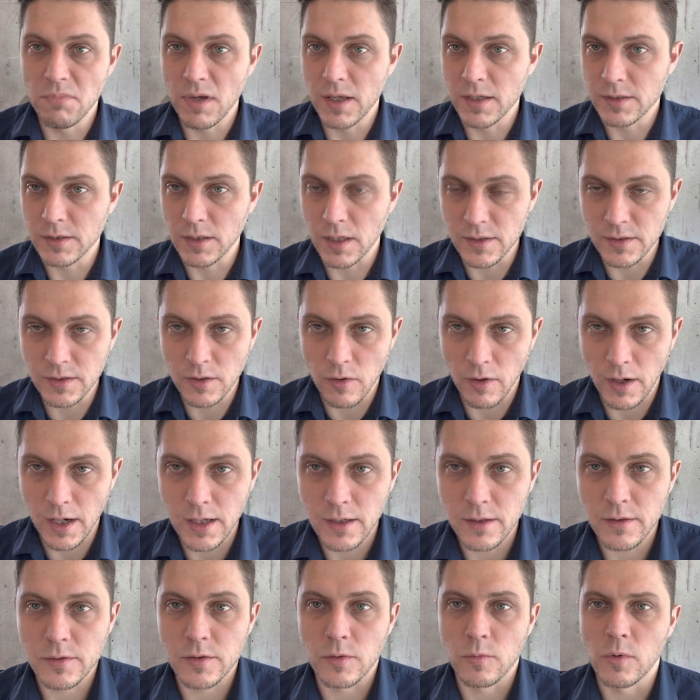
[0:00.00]
is
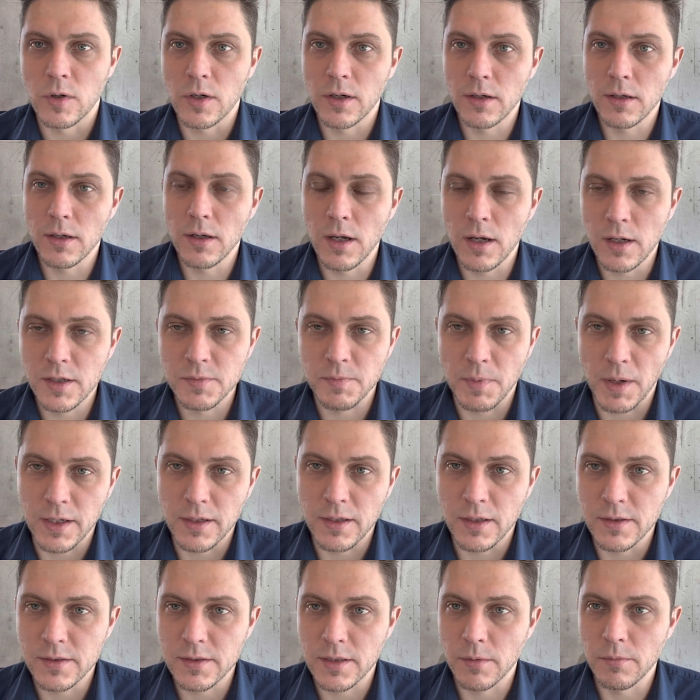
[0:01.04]
great. So we're
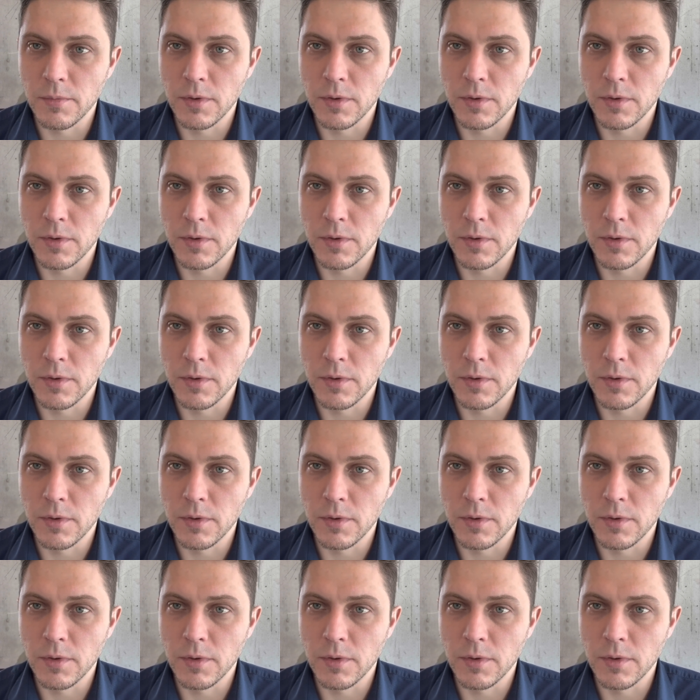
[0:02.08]
expecting some